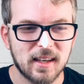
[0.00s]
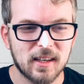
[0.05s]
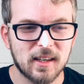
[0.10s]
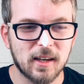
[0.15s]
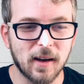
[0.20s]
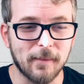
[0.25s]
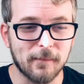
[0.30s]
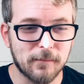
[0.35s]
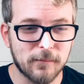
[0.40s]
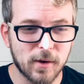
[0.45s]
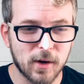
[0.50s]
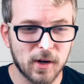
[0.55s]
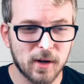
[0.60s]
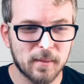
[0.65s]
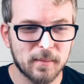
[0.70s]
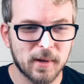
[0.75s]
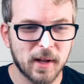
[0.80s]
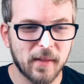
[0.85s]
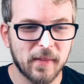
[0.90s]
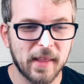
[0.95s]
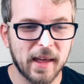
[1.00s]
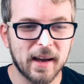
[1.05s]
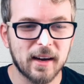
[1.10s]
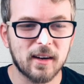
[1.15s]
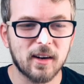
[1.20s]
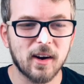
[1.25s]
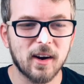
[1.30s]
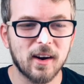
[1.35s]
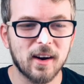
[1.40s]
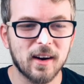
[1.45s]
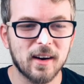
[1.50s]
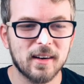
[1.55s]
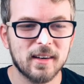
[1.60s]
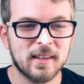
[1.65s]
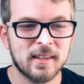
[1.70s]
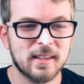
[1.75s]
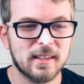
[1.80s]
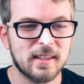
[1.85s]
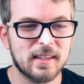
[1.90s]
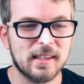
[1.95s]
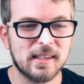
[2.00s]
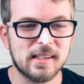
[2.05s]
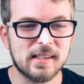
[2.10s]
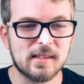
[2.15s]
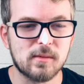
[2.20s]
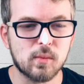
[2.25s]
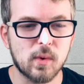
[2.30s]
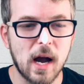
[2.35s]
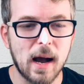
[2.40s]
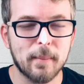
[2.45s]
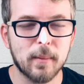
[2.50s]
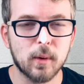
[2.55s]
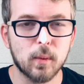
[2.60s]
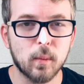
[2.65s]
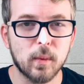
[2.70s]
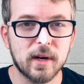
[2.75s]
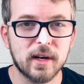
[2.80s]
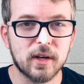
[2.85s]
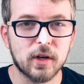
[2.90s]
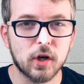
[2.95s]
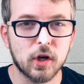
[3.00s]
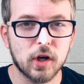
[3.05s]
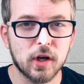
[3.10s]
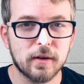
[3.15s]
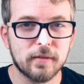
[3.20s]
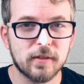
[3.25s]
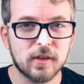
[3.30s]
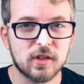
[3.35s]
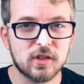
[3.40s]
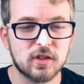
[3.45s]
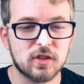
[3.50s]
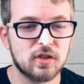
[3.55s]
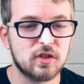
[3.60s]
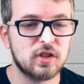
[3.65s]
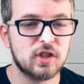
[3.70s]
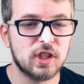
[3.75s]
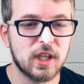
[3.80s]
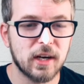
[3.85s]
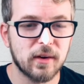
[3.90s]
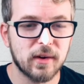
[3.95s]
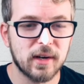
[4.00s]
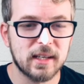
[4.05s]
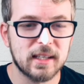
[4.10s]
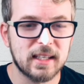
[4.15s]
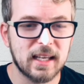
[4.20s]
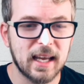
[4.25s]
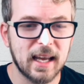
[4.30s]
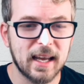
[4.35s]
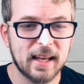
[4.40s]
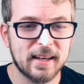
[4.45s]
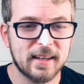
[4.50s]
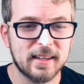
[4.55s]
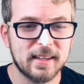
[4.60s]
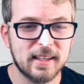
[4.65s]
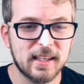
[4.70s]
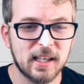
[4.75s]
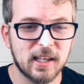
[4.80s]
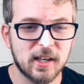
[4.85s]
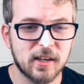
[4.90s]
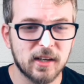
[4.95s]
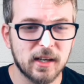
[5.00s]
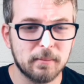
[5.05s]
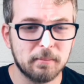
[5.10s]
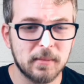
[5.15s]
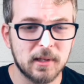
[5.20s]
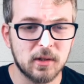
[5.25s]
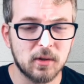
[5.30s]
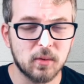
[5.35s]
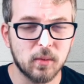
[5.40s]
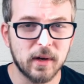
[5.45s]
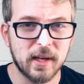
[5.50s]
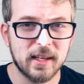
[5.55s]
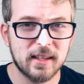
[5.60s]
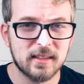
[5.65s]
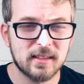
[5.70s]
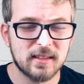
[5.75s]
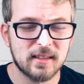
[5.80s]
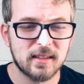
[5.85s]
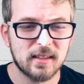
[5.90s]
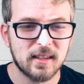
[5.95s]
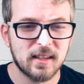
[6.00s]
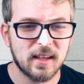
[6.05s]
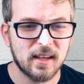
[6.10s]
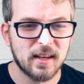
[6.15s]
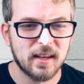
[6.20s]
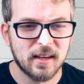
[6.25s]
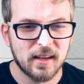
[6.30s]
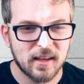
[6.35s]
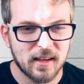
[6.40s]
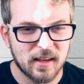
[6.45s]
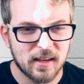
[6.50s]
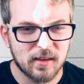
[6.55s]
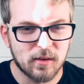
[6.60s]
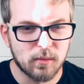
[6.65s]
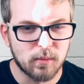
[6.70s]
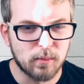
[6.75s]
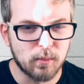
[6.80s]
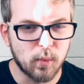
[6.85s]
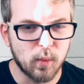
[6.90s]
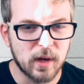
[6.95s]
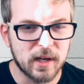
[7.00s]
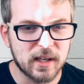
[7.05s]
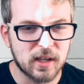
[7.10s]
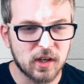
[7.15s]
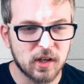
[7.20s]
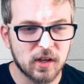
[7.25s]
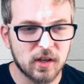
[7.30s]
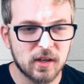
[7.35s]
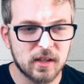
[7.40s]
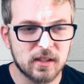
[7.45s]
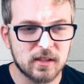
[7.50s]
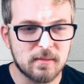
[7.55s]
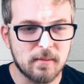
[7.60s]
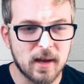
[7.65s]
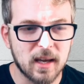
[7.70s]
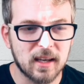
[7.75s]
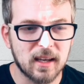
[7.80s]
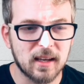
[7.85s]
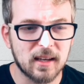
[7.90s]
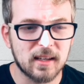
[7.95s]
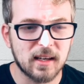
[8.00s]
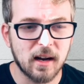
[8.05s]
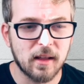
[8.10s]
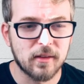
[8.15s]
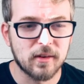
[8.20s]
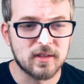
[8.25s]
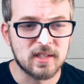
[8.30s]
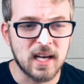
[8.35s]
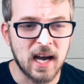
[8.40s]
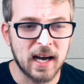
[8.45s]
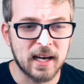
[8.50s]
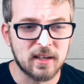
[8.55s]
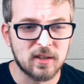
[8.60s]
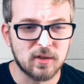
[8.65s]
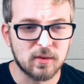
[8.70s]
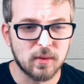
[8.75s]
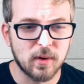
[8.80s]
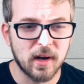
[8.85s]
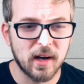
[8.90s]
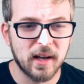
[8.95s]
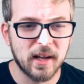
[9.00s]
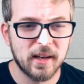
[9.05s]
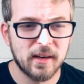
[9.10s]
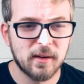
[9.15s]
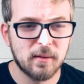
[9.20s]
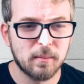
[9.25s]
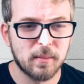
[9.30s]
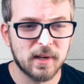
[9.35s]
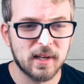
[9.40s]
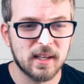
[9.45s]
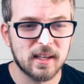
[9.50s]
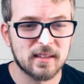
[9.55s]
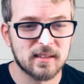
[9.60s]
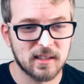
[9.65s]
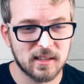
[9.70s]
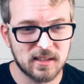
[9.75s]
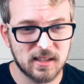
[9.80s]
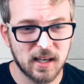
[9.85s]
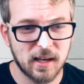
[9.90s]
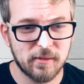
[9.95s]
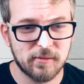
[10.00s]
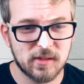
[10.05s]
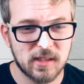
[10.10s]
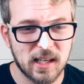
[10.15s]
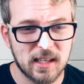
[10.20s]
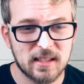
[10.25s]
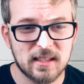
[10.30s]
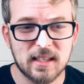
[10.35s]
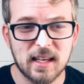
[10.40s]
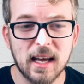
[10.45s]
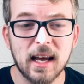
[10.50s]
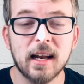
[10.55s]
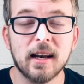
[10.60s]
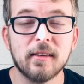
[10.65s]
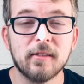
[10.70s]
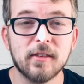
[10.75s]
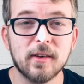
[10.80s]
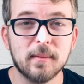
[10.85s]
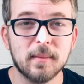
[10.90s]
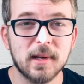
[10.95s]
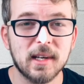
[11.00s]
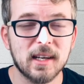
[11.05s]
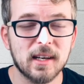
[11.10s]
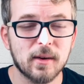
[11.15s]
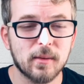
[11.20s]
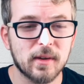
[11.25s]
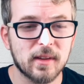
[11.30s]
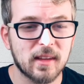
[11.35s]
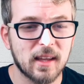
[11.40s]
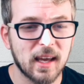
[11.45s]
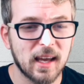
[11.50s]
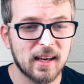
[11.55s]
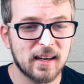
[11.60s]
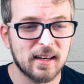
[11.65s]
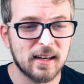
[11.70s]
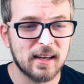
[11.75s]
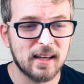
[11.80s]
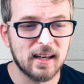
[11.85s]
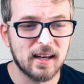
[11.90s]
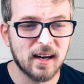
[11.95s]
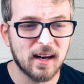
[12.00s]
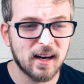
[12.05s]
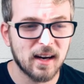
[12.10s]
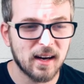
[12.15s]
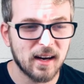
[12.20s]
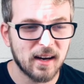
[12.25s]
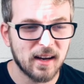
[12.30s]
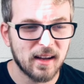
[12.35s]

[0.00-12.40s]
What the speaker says: Confirmed on that card is Robert Whittaker versus Jared Cannonier at middleweight. Whittaker is making another title run, but he has a tough test ahead of him here with Cannonier.